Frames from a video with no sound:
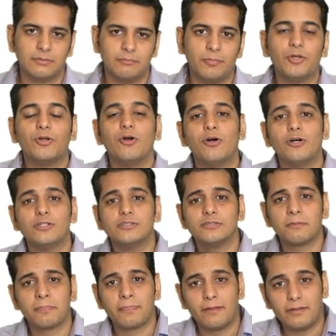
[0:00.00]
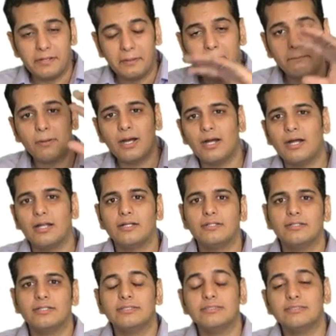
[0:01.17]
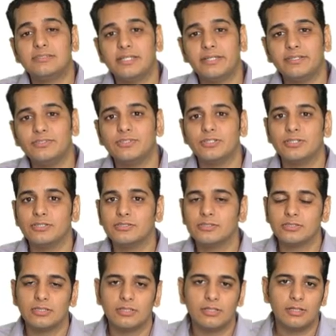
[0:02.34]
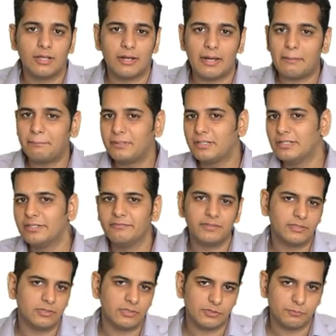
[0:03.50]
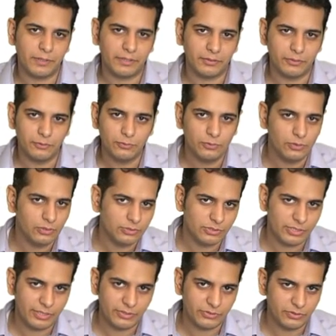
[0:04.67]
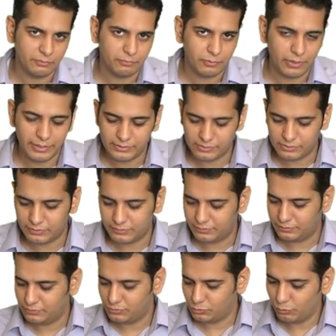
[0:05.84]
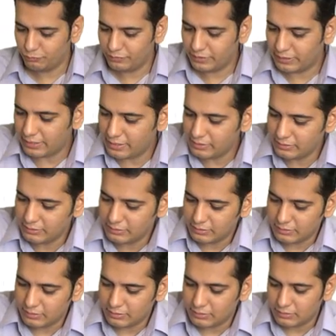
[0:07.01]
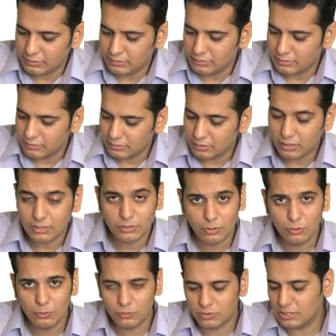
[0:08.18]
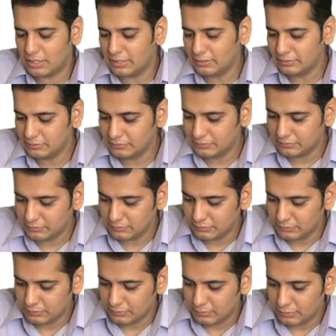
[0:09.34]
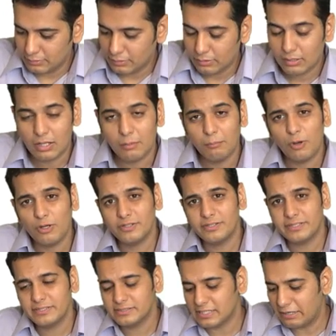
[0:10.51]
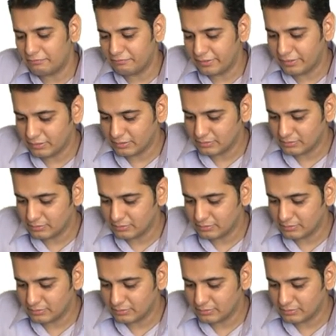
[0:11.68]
because demand changes rapidly with respect to change in price. So we can conclude that commodities having